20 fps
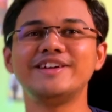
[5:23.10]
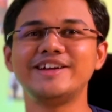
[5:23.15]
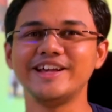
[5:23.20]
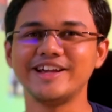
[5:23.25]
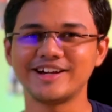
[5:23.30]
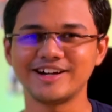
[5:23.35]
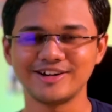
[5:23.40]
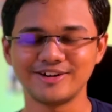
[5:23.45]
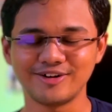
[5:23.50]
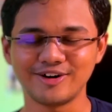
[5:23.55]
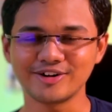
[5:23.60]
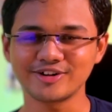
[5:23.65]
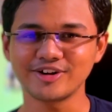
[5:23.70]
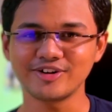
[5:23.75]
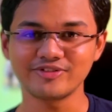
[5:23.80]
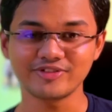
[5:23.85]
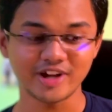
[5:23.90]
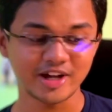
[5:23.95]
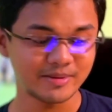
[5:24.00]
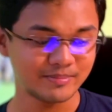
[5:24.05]
take a lot
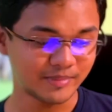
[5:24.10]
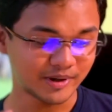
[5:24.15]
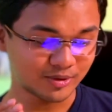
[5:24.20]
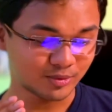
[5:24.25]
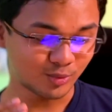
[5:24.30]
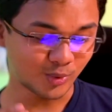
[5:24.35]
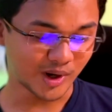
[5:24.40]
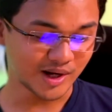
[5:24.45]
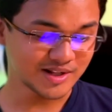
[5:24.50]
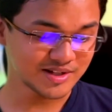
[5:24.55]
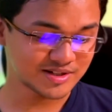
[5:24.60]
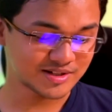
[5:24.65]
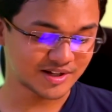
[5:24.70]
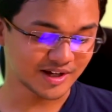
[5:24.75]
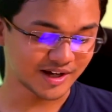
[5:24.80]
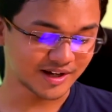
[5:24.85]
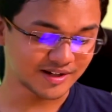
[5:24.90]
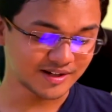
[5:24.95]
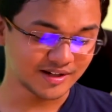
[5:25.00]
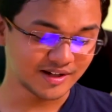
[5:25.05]
of time, but once
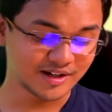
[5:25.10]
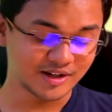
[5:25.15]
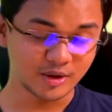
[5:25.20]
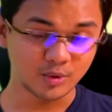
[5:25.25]
done,